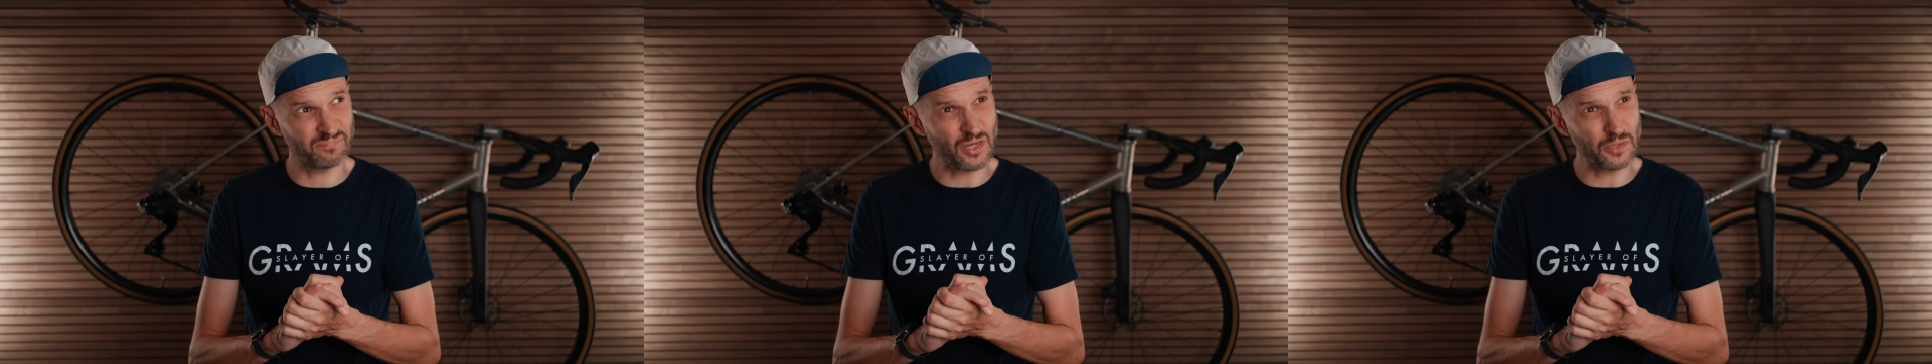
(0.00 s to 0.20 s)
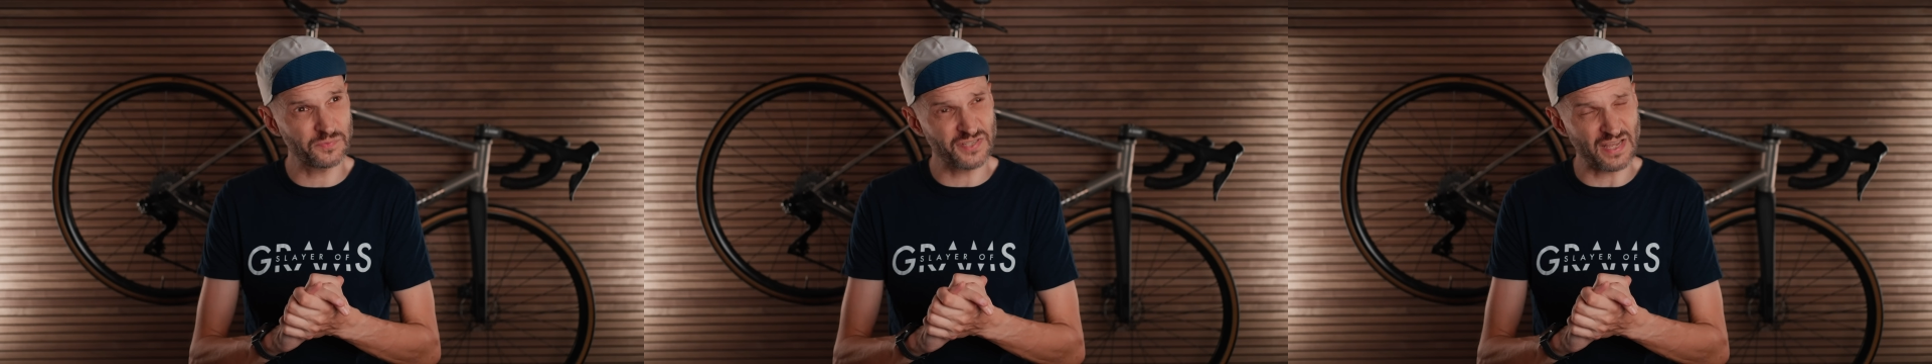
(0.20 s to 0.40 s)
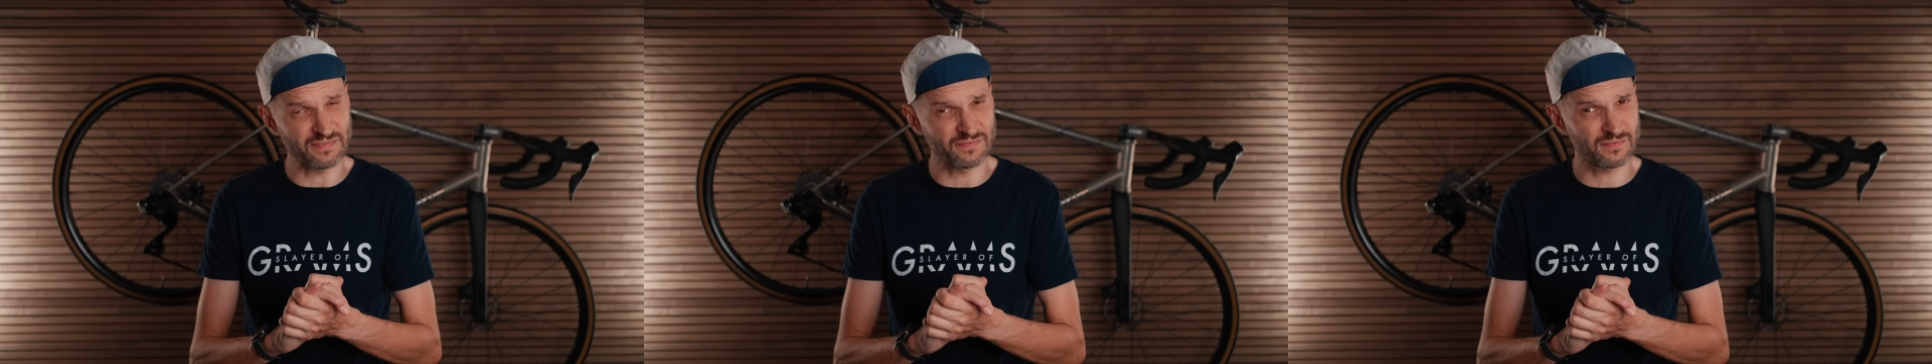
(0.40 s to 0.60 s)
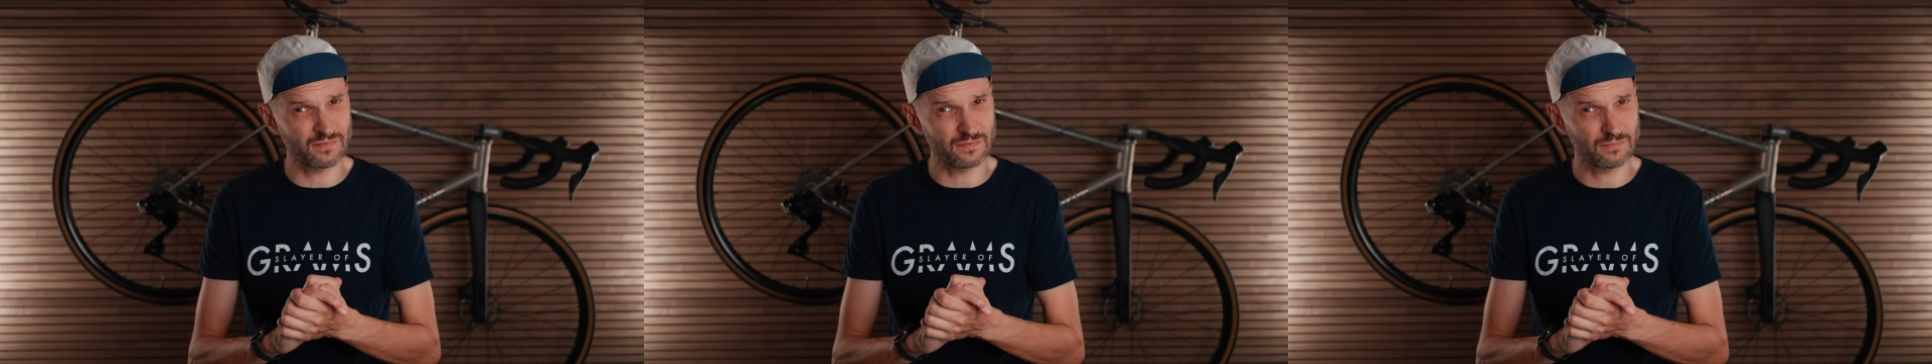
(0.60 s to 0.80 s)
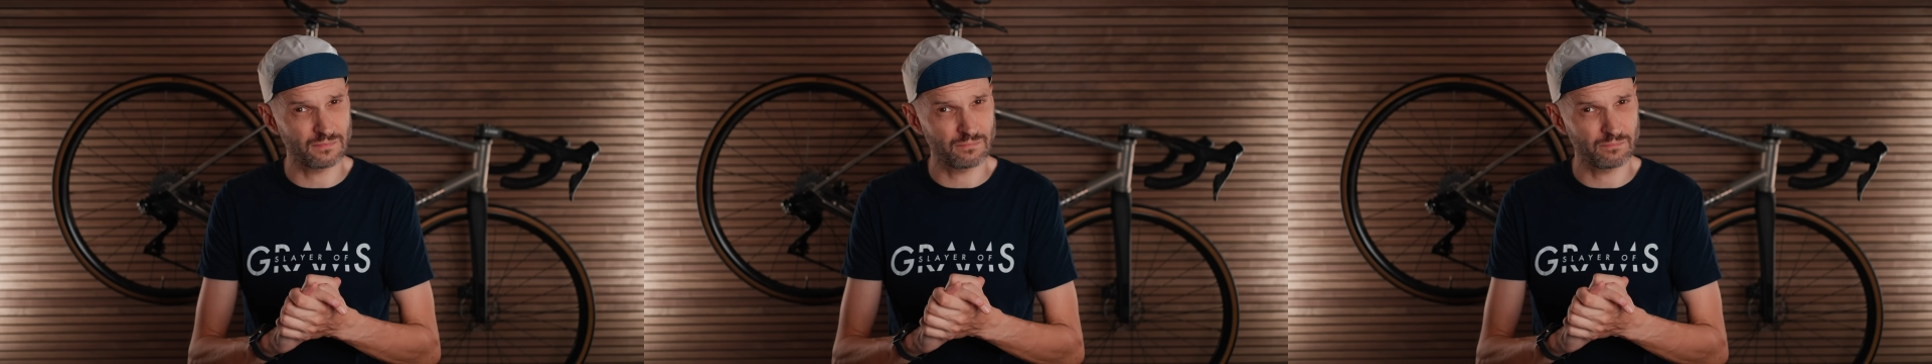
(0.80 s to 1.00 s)

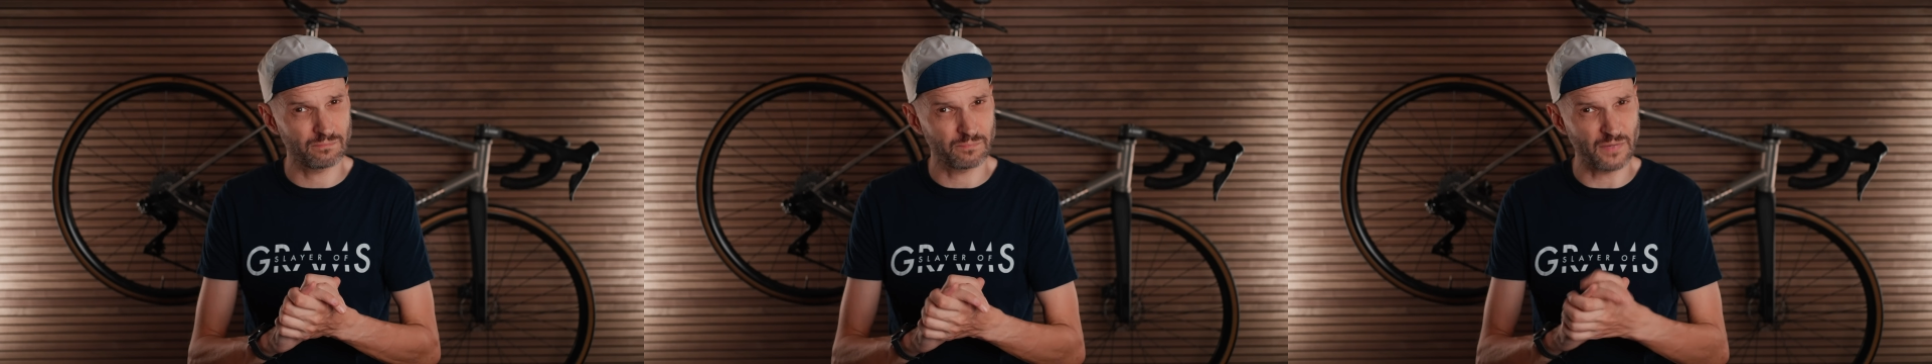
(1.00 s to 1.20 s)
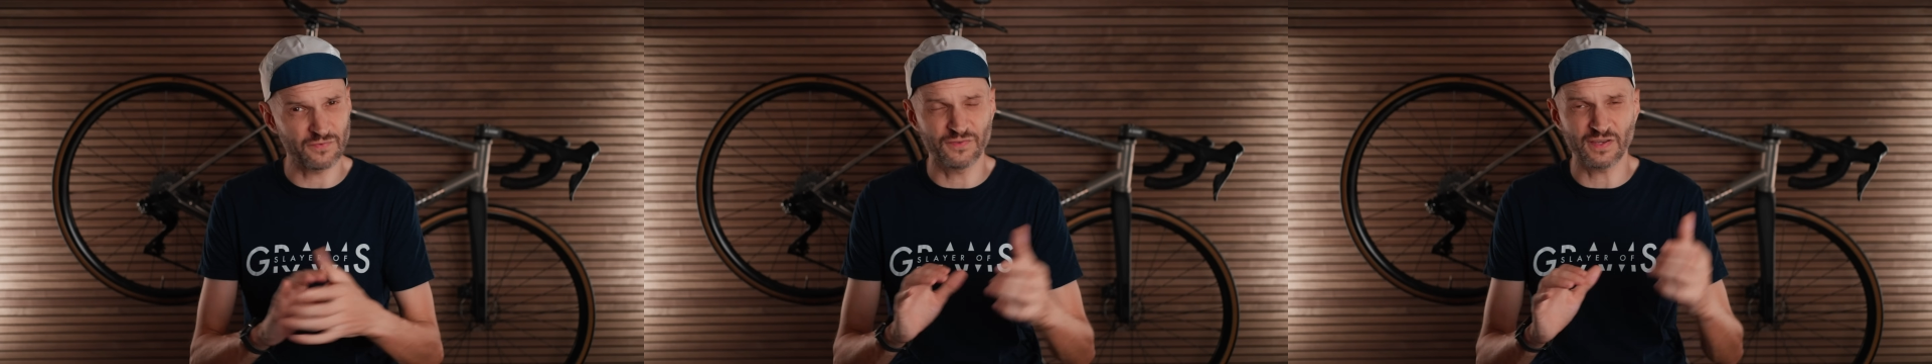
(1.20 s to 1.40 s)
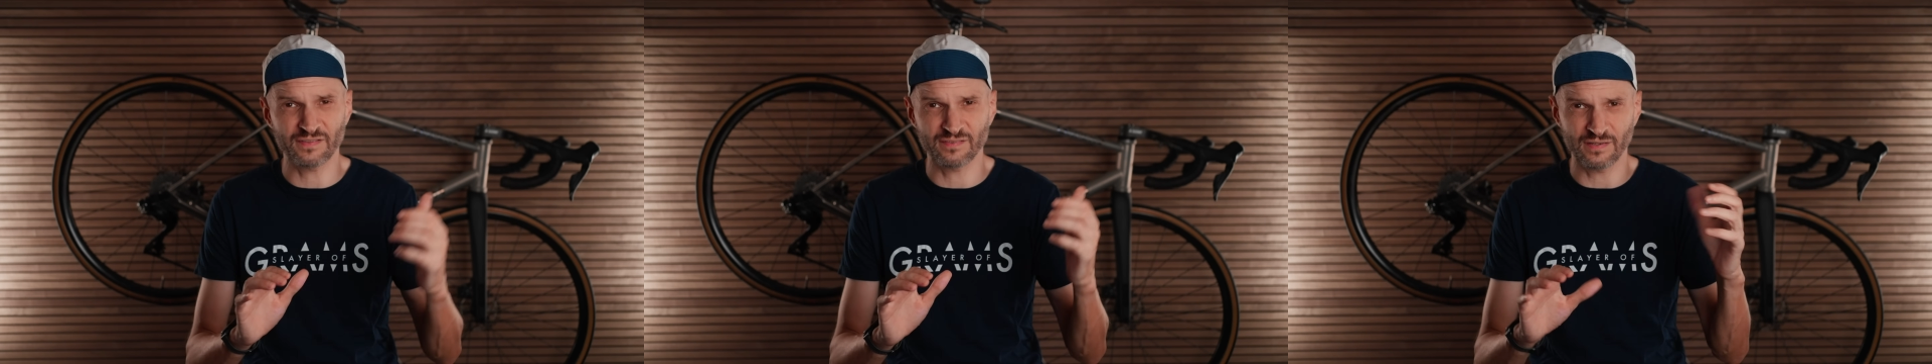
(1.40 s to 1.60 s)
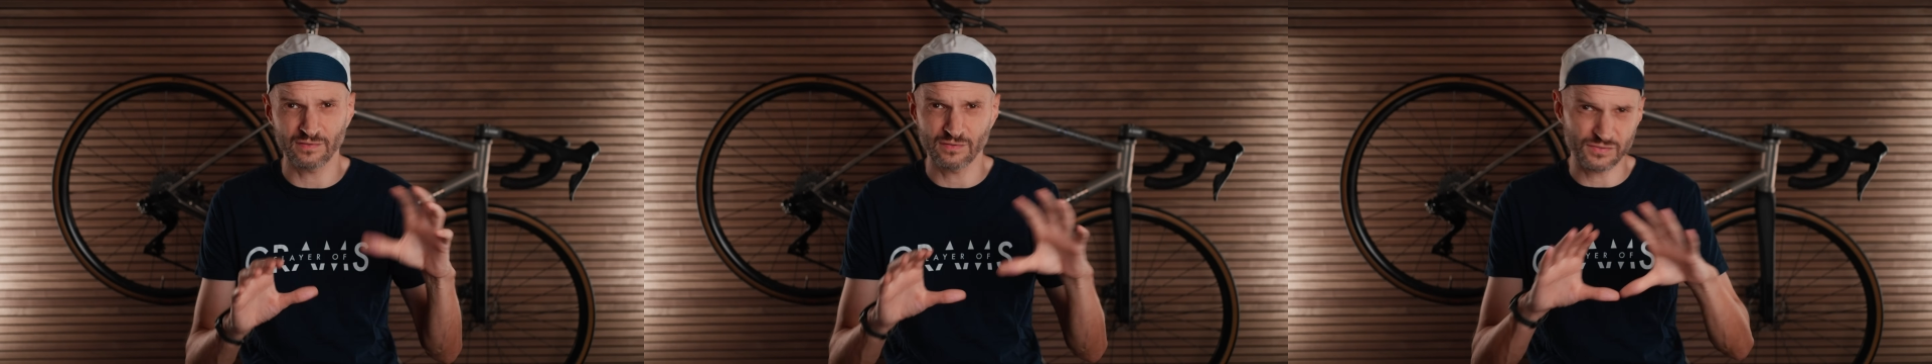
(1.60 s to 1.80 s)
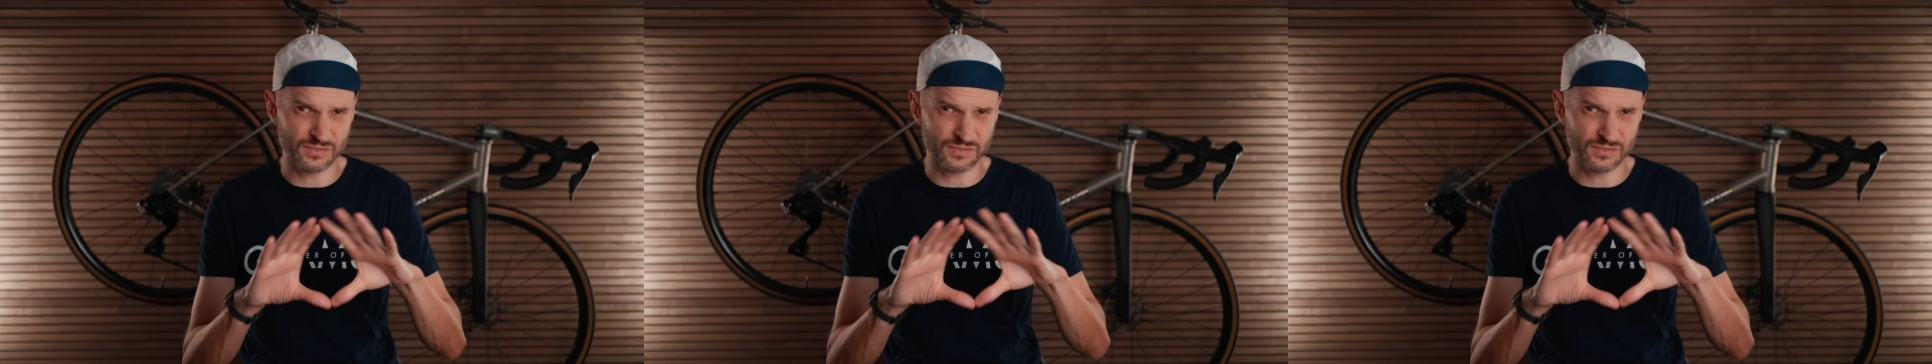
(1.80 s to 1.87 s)
obsessed by fixing the